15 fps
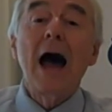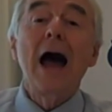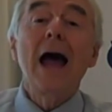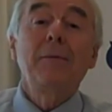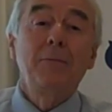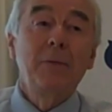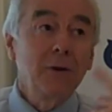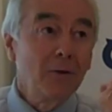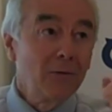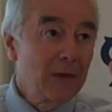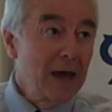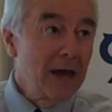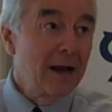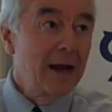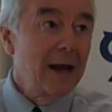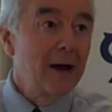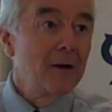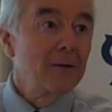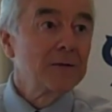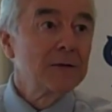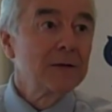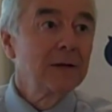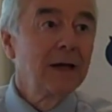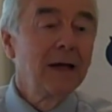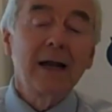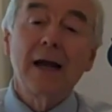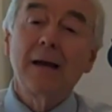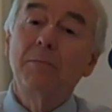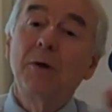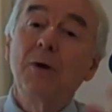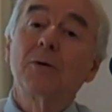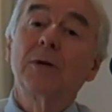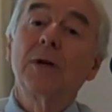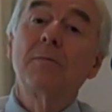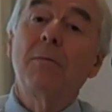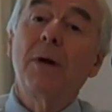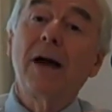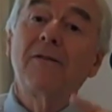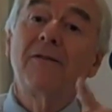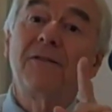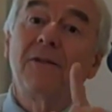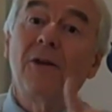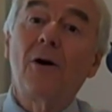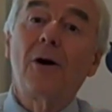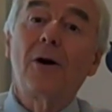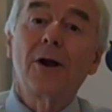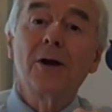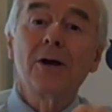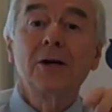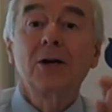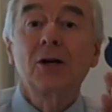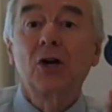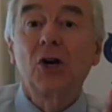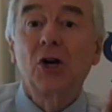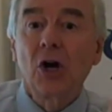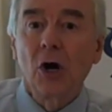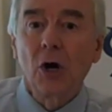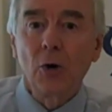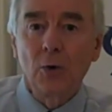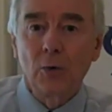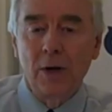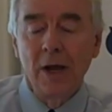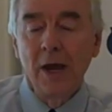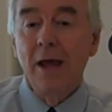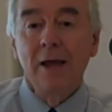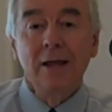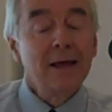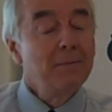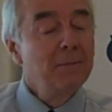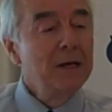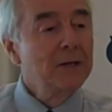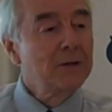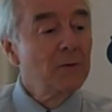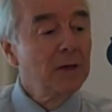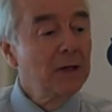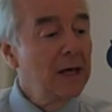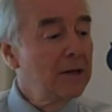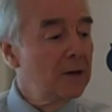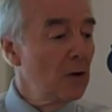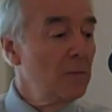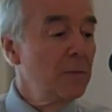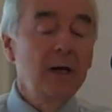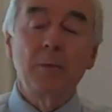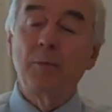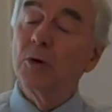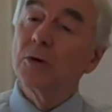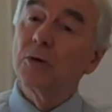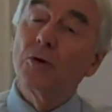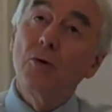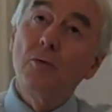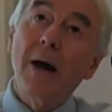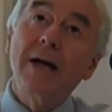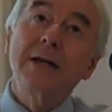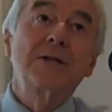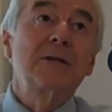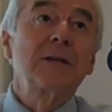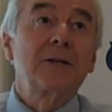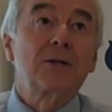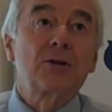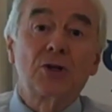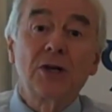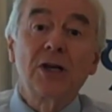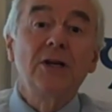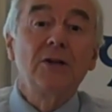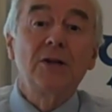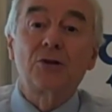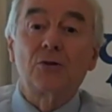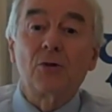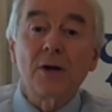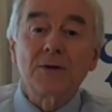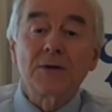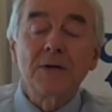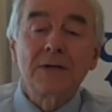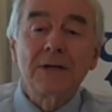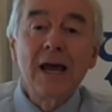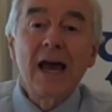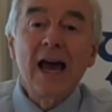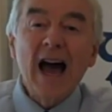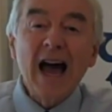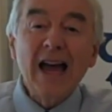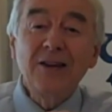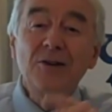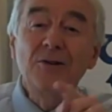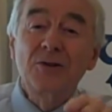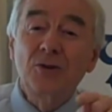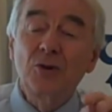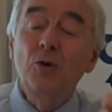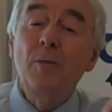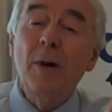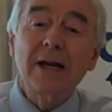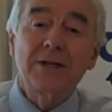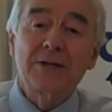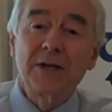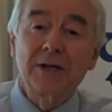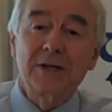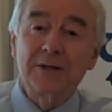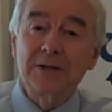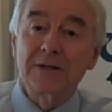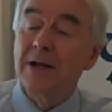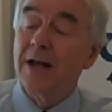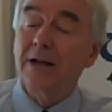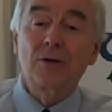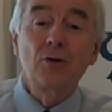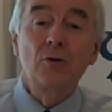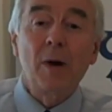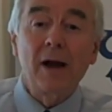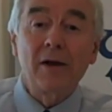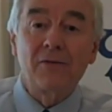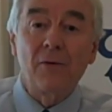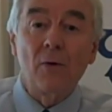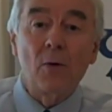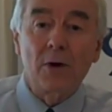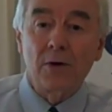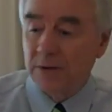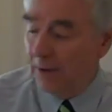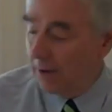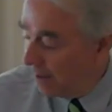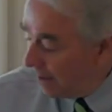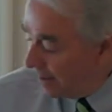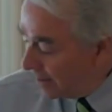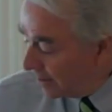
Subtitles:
I built that house, and I built it by Florida code. That means when they told me to put 2x6 in the trusses, I used 2x6s, not 2x4s.